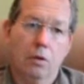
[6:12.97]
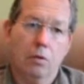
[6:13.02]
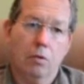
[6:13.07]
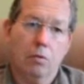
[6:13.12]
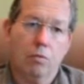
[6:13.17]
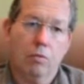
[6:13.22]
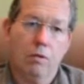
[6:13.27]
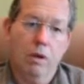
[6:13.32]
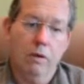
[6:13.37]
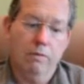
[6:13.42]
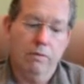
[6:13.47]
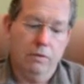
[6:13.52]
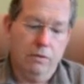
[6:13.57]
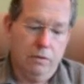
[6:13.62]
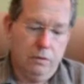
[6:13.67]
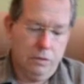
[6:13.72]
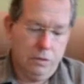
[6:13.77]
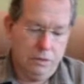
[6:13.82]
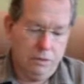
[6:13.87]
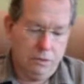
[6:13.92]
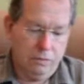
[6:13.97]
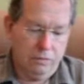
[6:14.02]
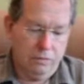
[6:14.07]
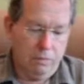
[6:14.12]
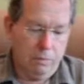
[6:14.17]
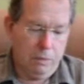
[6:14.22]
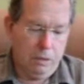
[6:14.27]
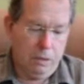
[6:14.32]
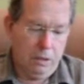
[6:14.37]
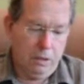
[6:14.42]
gratefulness
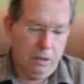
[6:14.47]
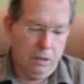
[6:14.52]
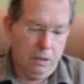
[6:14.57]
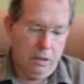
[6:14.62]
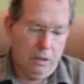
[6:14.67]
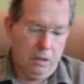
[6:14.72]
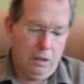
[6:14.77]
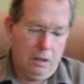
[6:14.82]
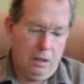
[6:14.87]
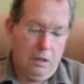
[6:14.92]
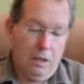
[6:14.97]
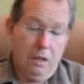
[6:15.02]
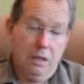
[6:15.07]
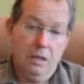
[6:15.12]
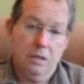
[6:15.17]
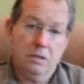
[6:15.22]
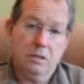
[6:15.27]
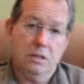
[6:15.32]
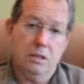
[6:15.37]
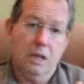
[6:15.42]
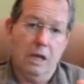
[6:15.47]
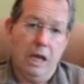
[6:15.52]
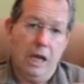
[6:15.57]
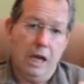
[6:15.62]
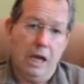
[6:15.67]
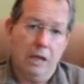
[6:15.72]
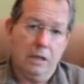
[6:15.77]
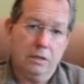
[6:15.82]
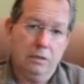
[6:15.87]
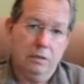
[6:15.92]
for me is an
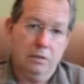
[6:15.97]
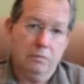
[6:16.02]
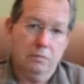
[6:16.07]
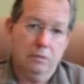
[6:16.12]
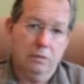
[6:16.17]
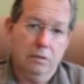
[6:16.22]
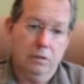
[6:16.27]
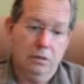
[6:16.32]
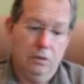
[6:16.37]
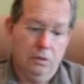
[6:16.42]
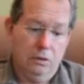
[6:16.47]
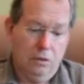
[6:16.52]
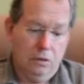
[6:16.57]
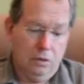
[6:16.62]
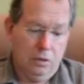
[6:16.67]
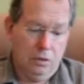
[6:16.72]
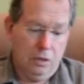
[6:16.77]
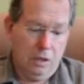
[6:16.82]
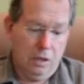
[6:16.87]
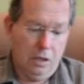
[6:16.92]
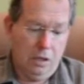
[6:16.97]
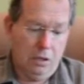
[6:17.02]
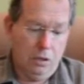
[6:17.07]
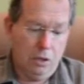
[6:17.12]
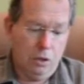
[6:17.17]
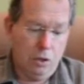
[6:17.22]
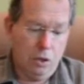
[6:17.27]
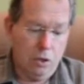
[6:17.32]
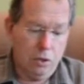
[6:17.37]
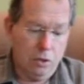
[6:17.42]
active, uh,
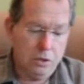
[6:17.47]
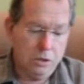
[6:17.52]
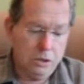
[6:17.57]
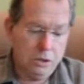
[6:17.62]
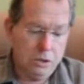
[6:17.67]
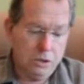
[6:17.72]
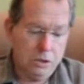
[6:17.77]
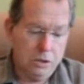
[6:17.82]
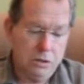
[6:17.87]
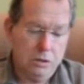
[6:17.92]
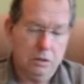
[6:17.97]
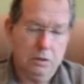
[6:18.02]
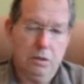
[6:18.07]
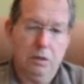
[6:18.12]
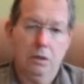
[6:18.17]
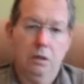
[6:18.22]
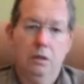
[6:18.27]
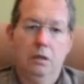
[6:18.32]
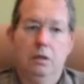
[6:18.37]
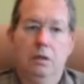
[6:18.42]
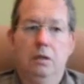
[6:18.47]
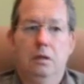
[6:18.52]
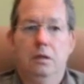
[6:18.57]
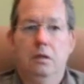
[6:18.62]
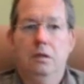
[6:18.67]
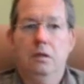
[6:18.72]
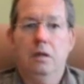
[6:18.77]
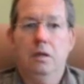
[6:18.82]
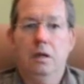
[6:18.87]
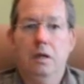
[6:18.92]
conscious,
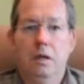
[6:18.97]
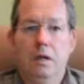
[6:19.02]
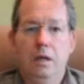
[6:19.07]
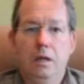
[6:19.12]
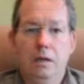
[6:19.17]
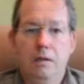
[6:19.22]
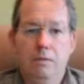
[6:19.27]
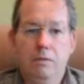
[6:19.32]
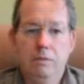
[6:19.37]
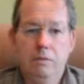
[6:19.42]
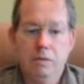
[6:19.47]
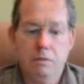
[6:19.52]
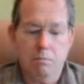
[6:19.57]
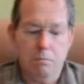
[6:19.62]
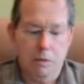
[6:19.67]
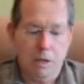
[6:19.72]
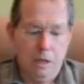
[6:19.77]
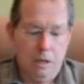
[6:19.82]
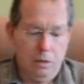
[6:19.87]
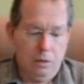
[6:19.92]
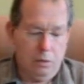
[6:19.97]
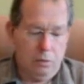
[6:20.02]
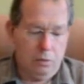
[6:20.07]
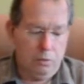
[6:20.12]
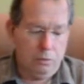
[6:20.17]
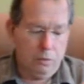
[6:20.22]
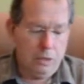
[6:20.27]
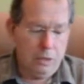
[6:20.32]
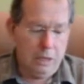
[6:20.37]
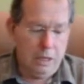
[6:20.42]
lived manner
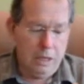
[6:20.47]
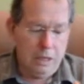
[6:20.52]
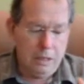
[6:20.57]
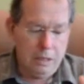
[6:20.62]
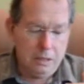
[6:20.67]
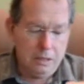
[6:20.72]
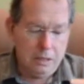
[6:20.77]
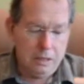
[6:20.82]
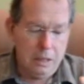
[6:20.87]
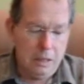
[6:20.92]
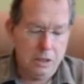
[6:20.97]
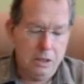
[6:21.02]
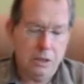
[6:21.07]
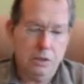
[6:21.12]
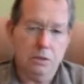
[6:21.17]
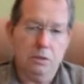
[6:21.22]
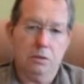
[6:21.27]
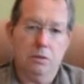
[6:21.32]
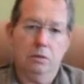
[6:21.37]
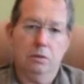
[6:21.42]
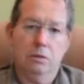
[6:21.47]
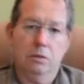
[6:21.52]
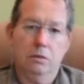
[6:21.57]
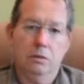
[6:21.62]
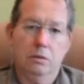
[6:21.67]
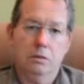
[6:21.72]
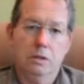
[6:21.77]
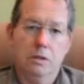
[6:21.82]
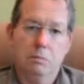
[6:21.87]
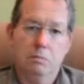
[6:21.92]
or an
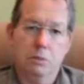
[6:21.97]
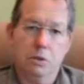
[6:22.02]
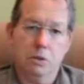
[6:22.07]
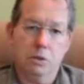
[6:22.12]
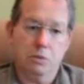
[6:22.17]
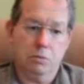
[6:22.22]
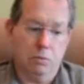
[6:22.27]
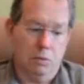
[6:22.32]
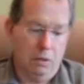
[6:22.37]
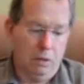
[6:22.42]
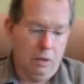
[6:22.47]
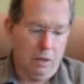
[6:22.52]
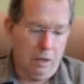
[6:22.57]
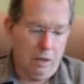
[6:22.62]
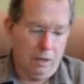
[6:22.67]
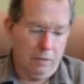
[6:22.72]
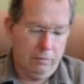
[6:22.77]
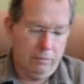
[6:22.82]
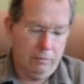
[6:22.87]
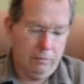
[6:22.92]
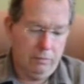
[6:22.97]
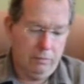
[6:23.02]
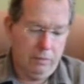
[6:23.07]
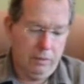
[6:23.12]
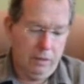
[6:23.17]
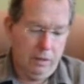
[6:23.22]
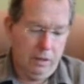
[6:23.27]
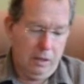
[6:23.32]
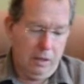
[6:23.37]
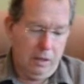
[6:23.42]
intentional spiritual life.
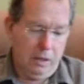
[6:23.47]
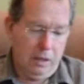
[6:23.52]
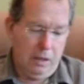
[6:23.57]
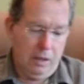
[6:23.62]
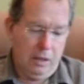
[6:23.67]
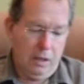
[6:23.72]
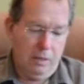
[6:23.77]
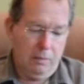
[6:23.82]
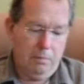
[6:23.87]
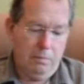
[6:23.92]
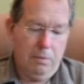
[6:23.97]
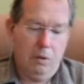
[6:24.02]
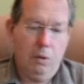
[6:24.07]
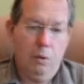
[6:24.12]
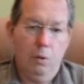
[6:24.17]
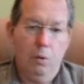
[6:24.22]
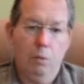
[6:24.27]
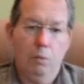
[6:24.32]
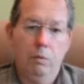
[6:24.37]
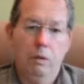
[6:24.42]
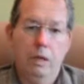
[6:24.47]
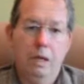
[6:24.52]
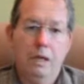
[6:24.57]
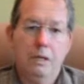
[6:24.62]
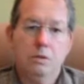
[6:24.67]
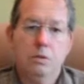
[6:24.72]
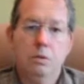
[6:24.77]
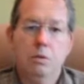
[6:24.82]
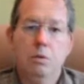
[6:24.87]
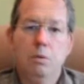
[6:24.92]
Um, we
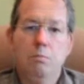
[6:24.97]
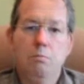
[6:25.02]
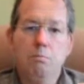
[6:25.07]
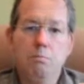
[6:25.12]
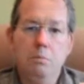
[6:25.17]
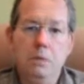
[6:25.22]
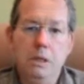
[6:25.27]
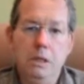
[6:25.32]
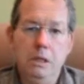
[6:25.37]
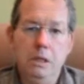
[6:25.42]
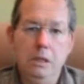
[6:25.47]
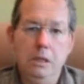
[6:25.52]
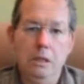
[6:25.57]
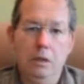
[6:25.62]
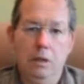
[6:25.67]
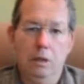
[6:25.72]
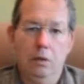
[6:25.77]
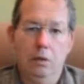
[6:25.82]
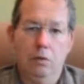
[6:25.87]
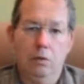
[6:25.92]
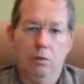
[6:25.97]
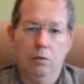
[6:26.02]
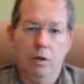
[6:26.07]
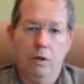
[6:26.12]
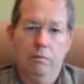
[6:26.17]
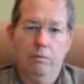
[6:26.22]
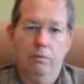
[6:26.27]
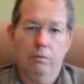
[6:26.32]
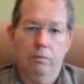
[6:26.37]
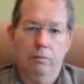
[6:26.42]
are to be
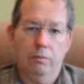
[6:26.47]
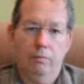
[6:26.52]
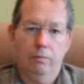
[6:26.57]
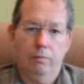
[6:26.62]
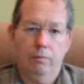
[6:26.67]
grateful.